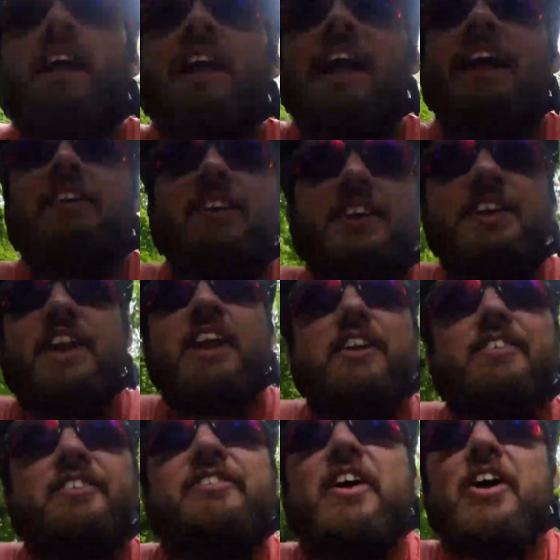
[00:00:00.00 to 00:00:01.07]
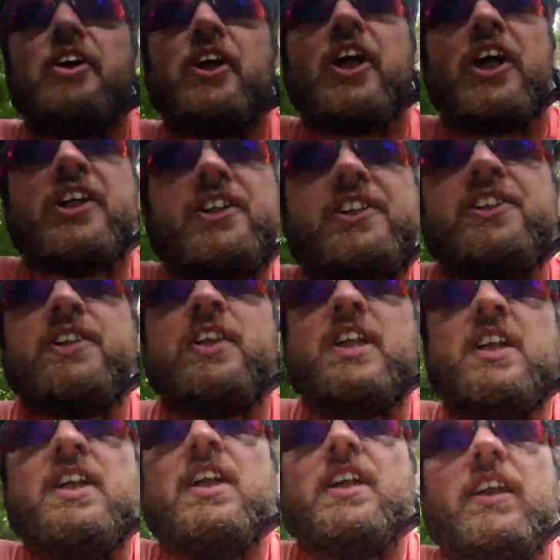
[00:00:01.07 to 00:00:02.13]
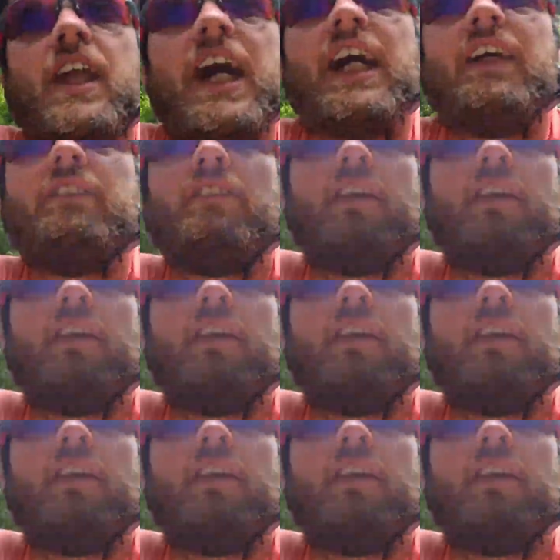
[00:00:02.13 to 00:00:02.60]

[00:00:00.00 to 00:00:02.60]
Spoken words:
clarity of focus, that